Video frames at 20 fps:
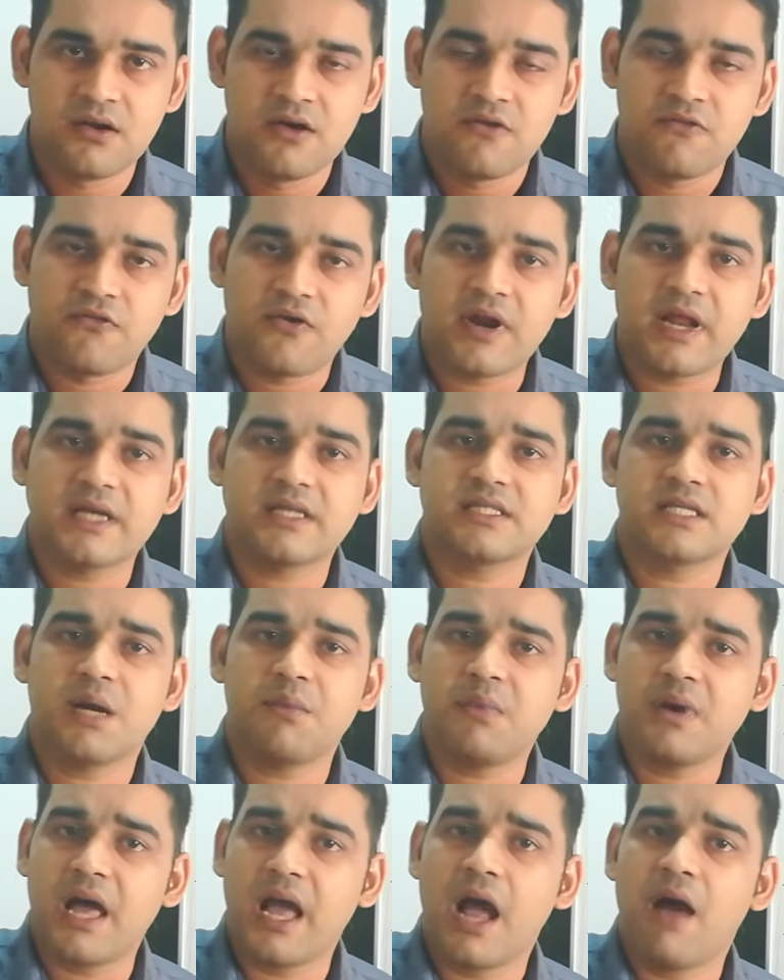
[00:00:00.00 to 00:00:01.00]
For
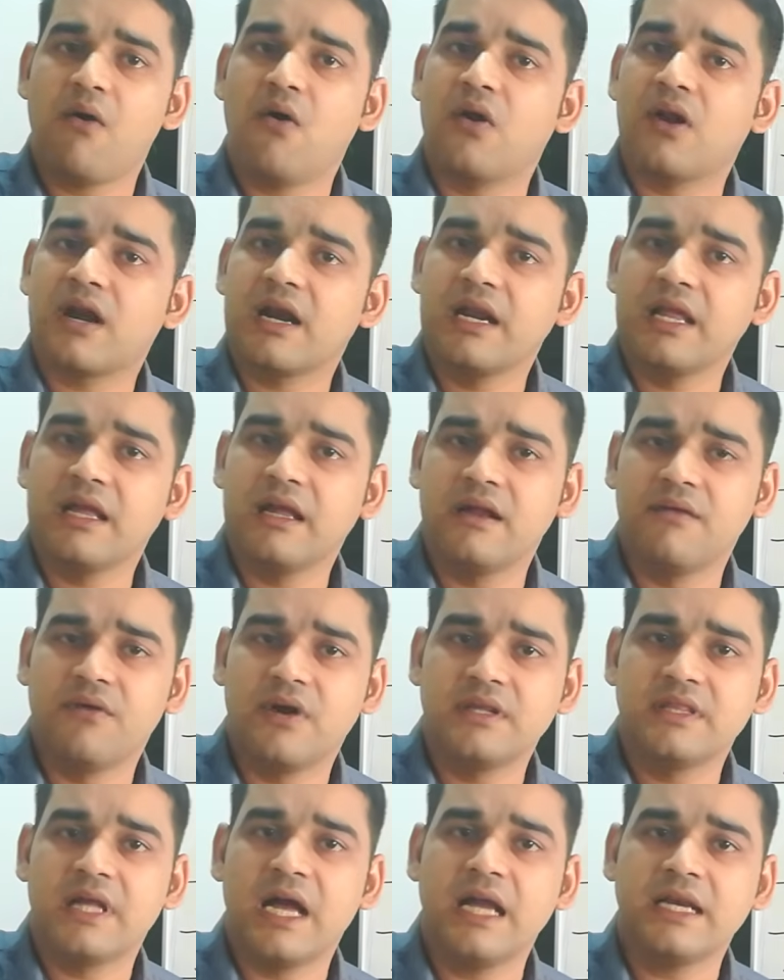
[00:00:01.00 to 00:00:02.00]
example, I have already
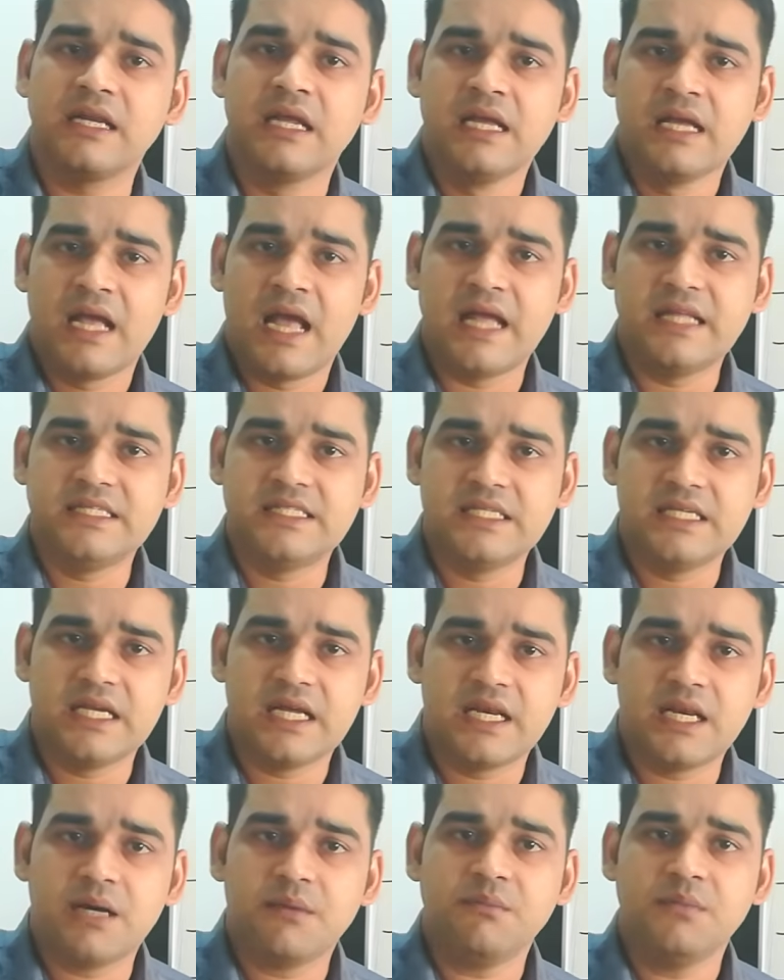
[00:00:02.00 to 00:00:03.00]
given that a
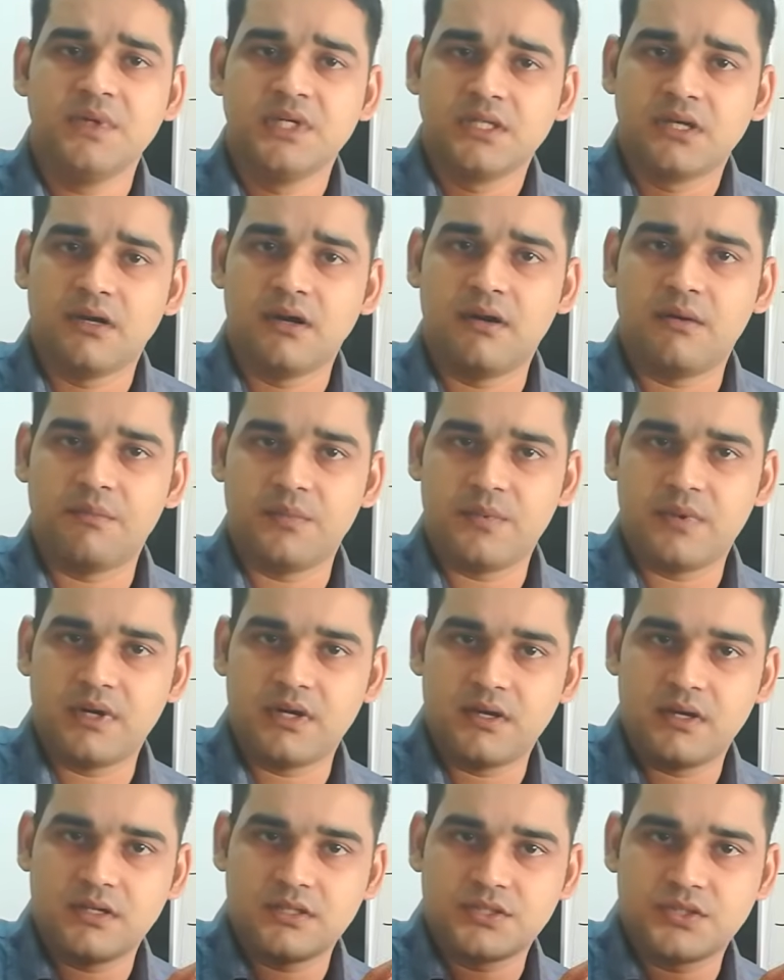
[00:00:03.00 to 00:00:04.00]

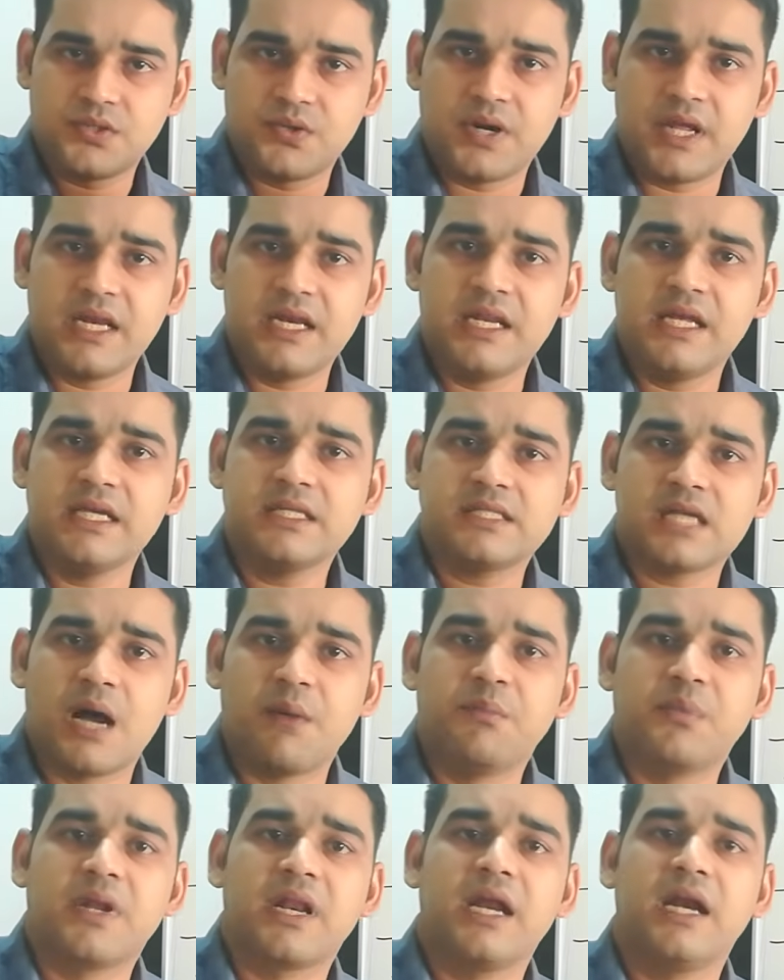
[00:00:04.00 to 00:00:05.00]
GNM student is
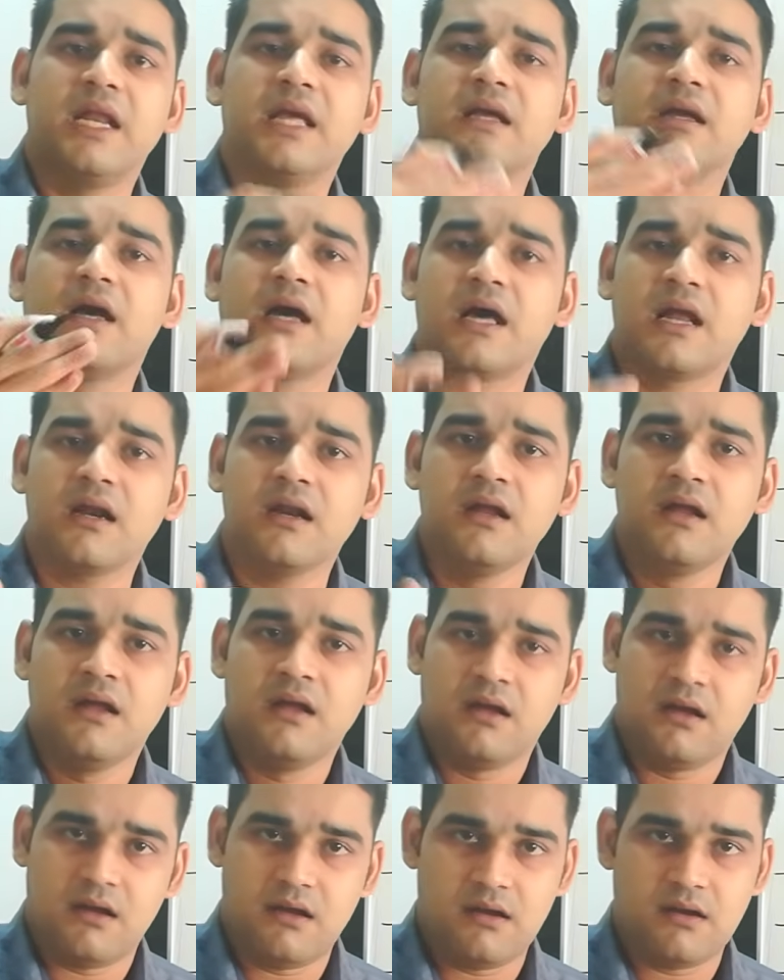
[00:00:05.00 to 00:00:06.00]
upgrading
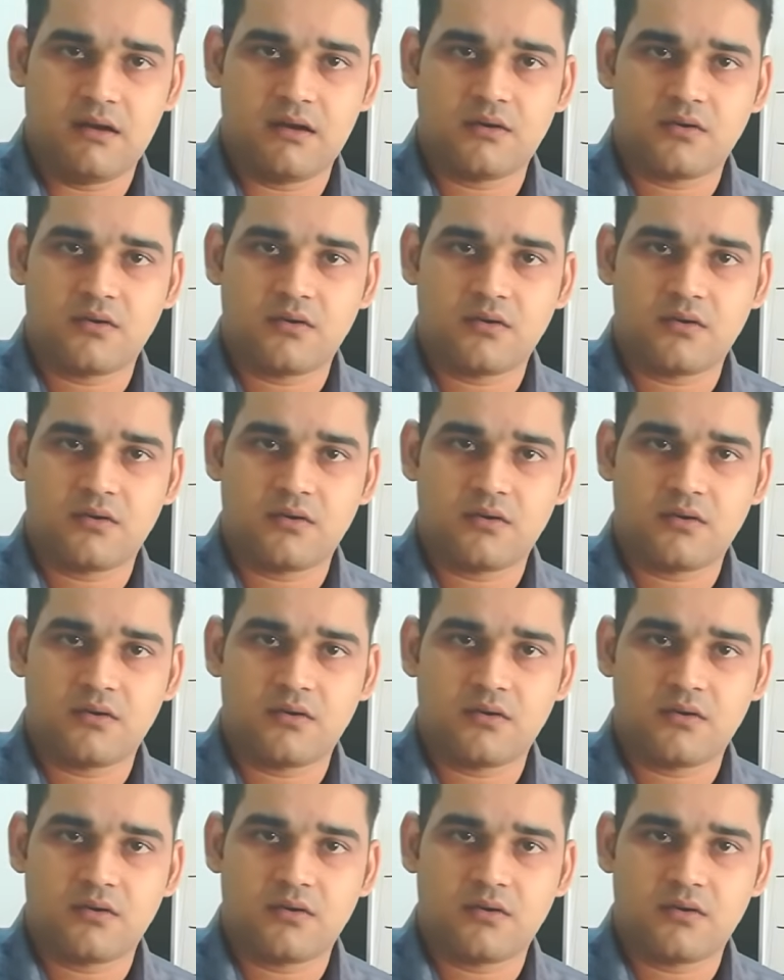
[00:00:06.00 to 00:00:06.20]
her